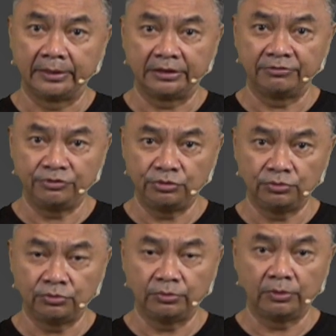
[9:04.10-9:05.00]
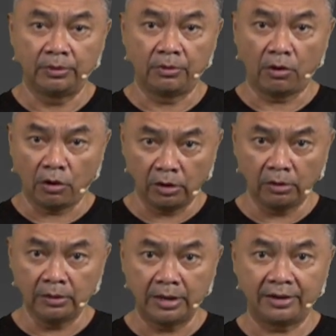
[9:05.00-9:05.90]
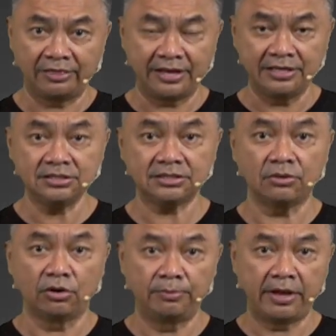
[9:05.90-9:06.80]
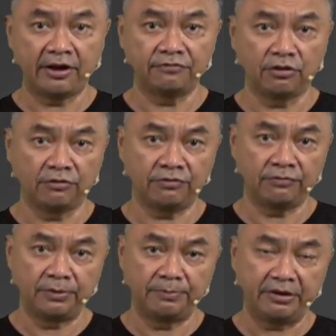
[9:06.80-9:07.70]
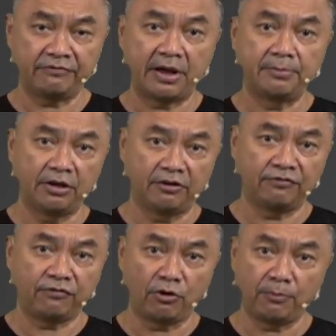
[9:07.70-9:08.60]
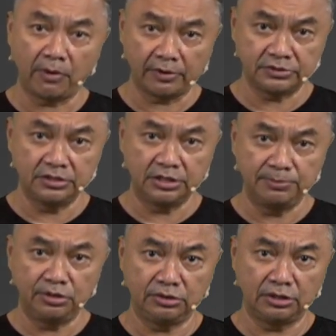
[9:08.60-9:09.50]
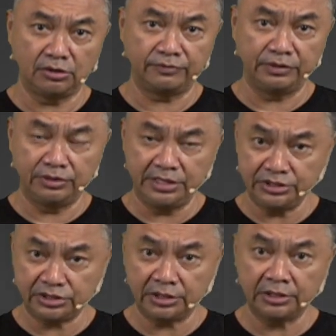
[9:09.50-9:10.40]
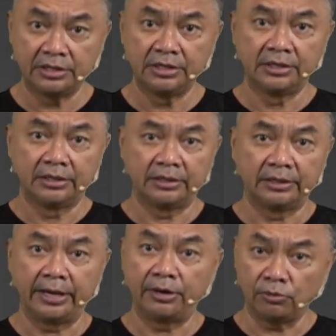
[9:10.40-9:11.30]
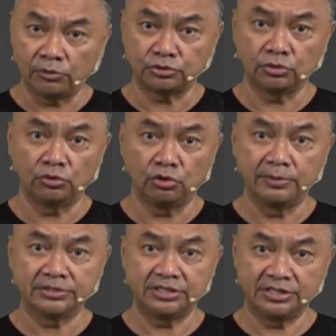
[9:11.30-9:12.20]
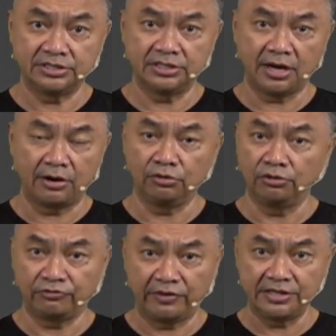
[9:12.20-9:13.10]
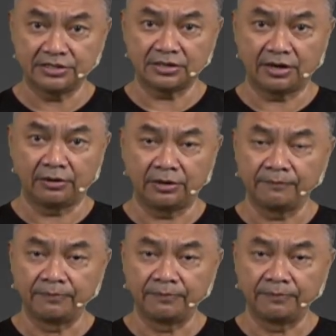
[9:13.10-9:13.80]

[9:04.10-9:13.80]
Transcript: give you all our thanks on behalf of the big family of Foreign Policy Community of Indonesia, and also Global Citizen, our good friends, our